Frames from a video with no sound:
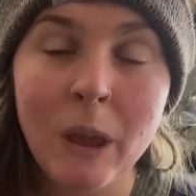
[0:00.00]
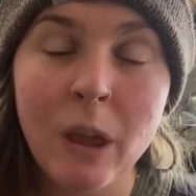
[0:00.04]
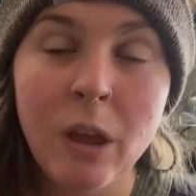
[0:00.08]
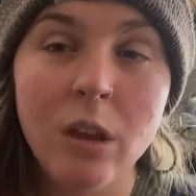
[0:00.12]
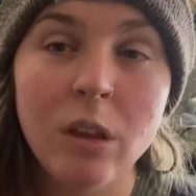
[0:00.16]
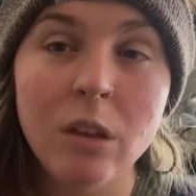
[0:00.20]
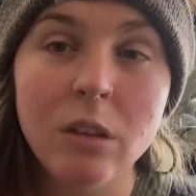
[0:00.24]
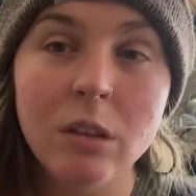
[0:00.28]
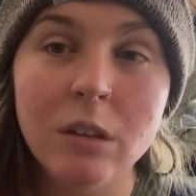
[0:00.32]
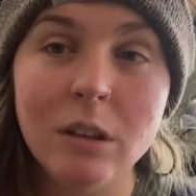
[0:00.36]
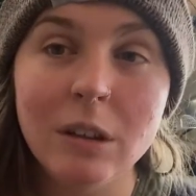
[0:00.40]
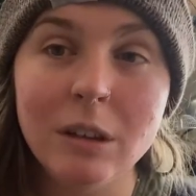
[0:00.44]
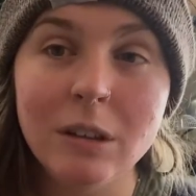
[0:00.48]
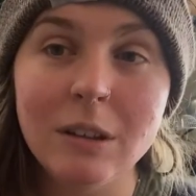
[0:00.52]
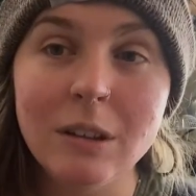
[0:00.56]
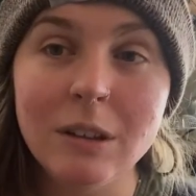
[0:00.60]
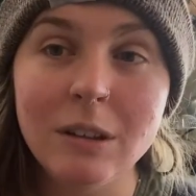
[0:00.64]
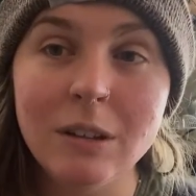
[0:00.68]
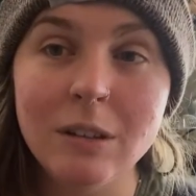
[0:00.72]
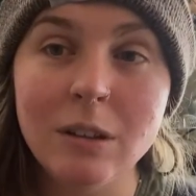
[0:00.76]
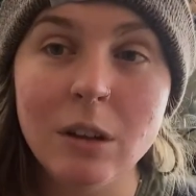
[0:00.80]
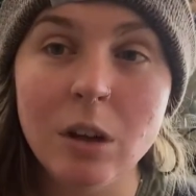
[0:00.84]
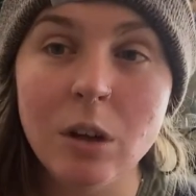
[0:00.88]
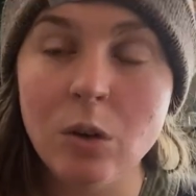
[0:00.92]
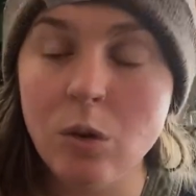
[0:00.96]
This
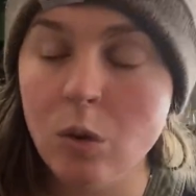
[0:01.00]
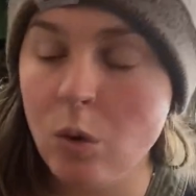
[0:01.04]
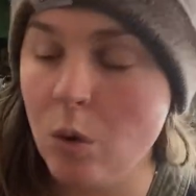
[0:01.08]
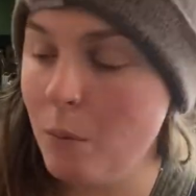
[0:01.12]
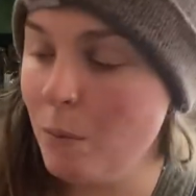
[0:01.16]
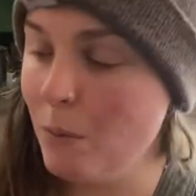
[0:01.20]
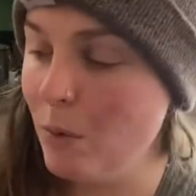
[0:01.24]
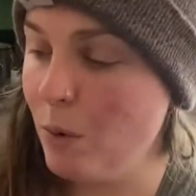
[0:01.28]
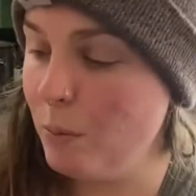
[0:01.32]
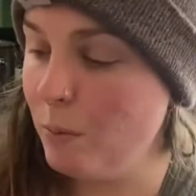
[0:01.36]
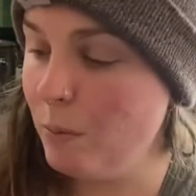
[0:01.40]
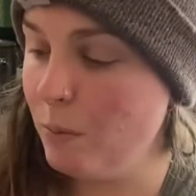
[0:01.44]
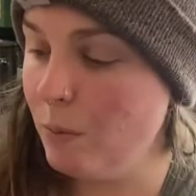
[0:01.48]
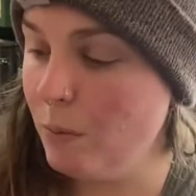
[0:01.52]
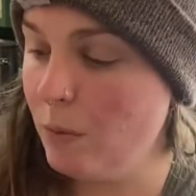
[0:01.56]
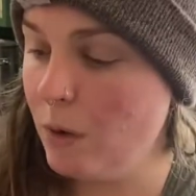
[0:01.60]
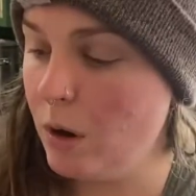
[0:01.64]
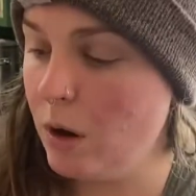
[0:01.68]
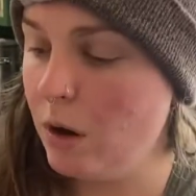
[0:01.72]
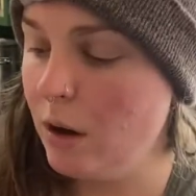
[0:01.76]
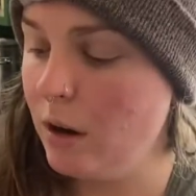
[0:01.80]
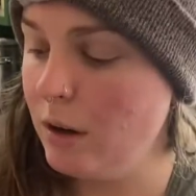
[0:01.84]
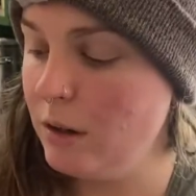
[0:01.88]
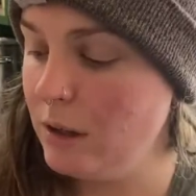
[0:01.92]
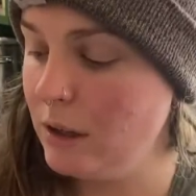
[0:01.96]
is a normal
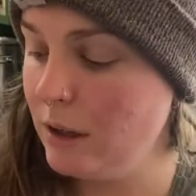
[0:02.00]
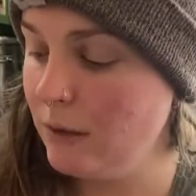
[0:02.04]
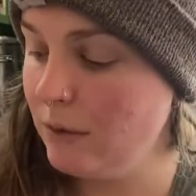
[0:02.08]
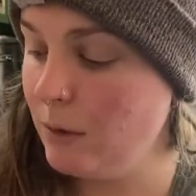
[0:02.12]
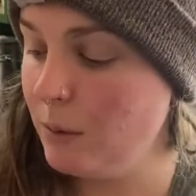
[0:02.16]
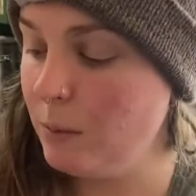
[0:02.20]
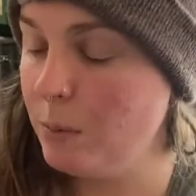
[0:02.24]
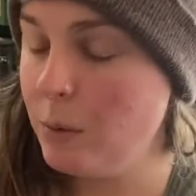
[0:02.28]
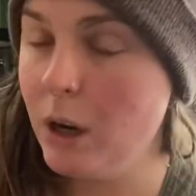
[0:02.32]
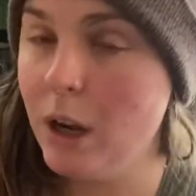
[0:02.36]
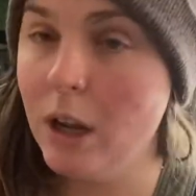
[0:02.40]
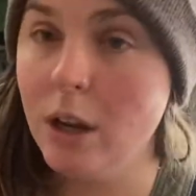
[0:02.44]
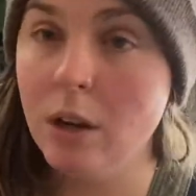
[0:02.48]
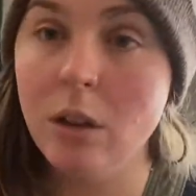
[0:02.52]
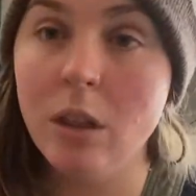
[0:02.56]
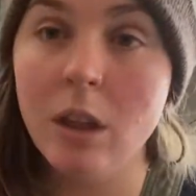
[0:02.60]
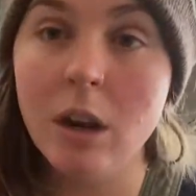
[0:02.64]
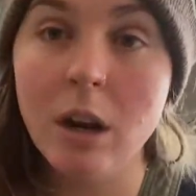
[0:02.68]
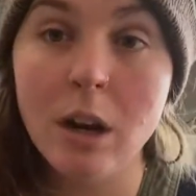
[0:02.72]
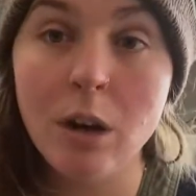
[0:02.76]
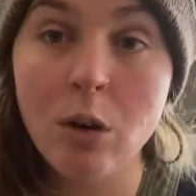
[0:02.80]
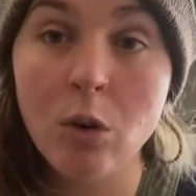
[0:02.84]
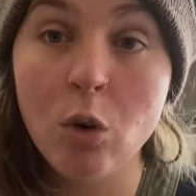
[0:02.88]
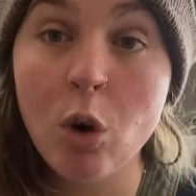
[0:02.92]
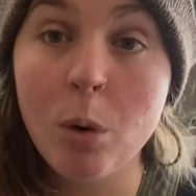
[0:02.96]
or a different brand than
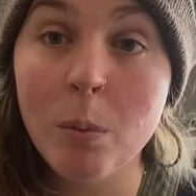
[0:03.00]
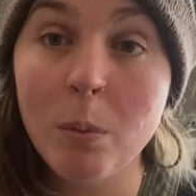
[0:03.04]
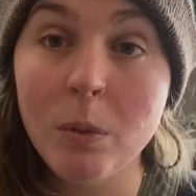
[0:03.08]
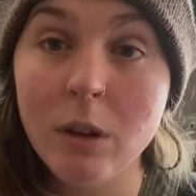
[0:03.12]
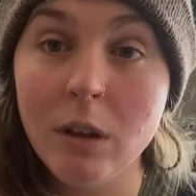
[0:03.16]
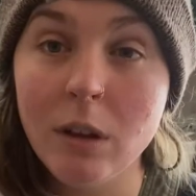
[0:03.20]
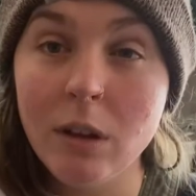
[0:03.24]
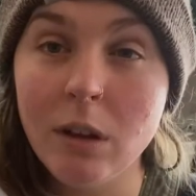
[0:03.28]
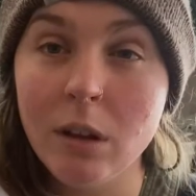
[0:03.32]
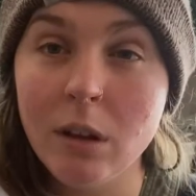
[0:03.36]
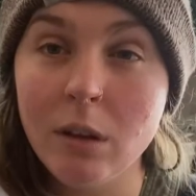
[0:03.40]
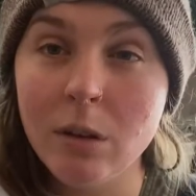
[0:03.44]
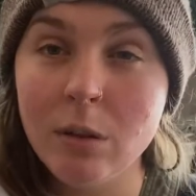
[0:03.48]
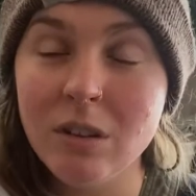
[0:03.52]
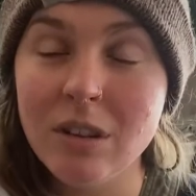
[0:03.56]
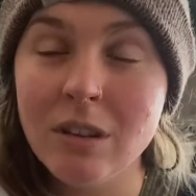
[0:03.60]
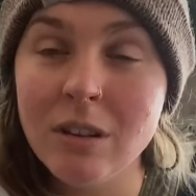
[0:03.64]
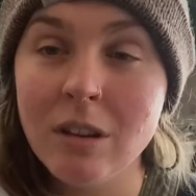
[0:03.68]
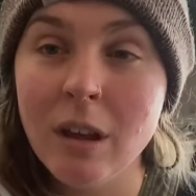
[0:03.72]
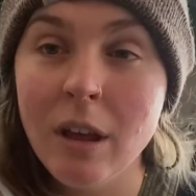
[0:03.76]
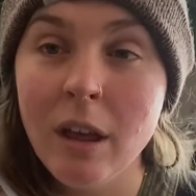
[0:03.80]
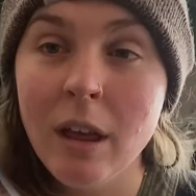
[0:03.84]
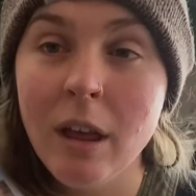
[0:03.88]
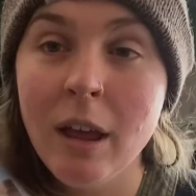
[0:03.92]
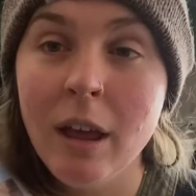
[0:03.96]
I normally use,
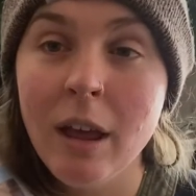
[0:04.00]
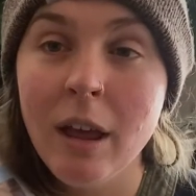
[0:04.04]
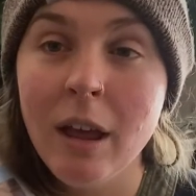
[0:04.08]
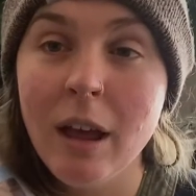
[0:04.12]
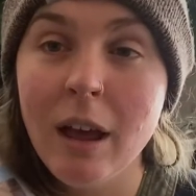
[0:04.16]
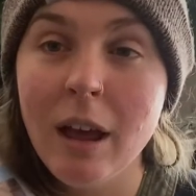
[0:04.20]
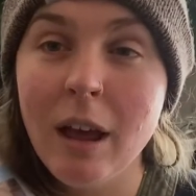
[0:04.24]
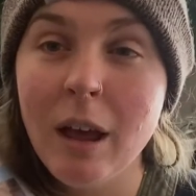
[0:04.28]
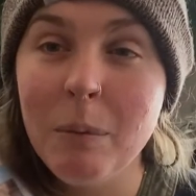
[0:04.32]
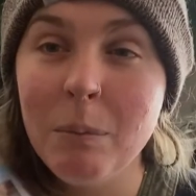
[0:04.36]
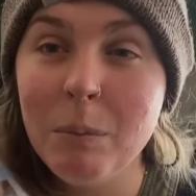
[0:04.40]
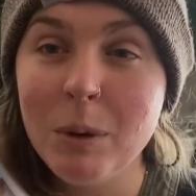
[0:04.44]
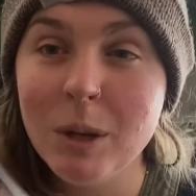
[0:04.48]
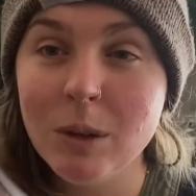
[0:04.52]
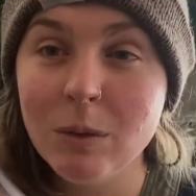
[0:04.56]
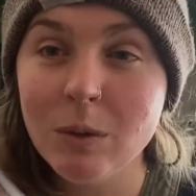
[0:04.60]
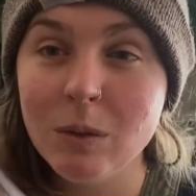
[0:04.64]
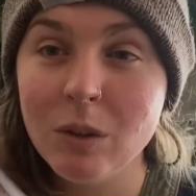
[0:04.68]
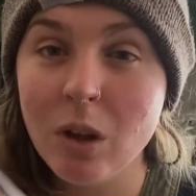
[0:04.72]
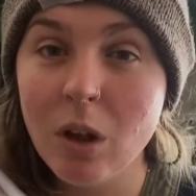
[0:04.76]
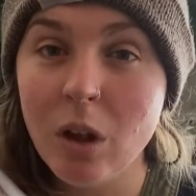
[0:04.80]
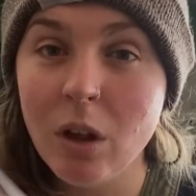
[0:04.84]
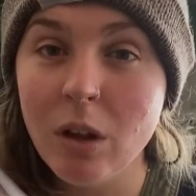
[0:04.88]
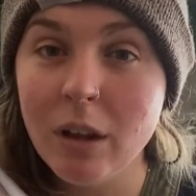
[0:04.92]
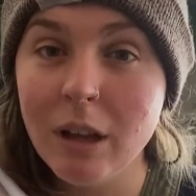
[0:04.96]
but it was
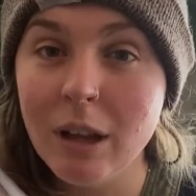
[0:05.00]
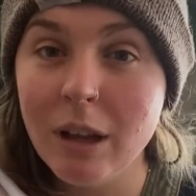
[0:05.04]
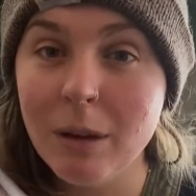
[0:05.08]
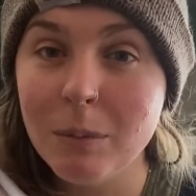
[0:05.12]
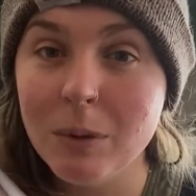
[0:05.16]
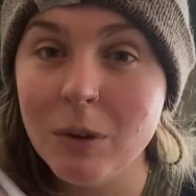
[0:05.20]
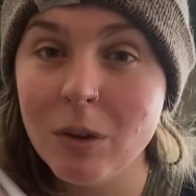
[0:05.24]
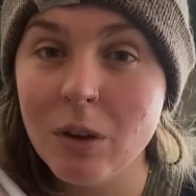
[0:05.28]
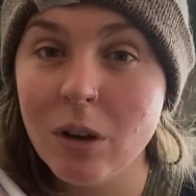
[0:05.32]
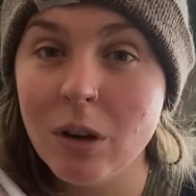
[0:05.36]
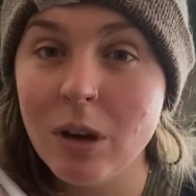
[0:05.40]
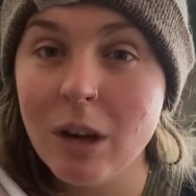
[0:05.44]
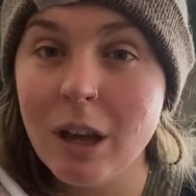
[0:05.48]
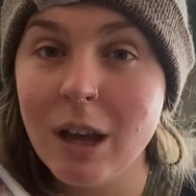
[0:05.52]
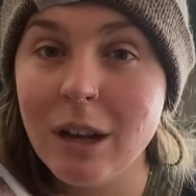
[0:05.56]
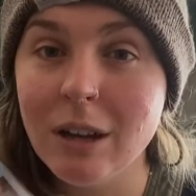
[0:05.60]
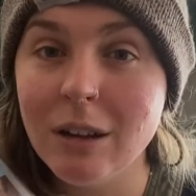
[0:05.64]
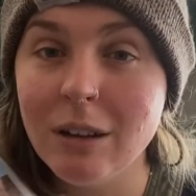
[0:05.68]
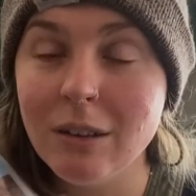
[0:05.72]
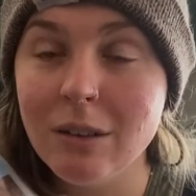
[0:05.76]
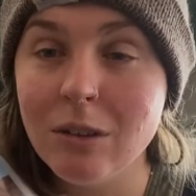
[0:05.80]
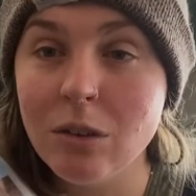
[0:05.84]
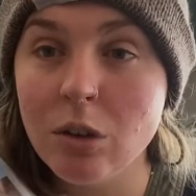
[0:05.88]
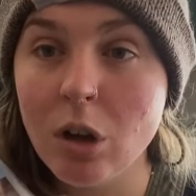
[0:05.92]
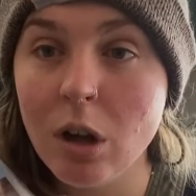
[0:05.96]
all Amazon had
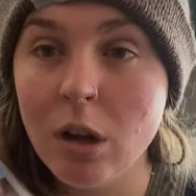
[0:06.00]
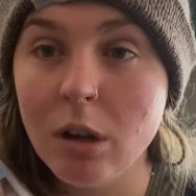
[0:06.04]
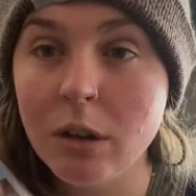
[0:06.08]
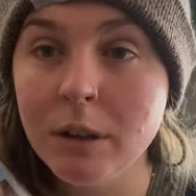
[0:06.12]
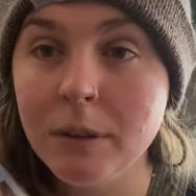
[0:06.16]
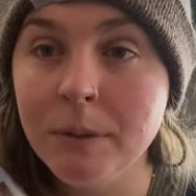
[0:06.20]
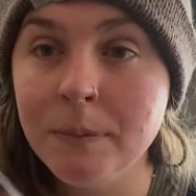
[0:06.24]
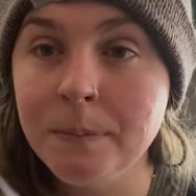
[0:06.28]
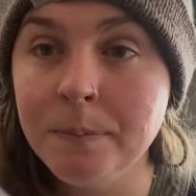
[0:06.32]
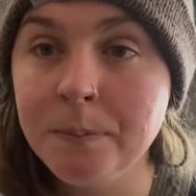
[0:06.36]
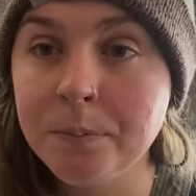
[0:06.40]
in stock.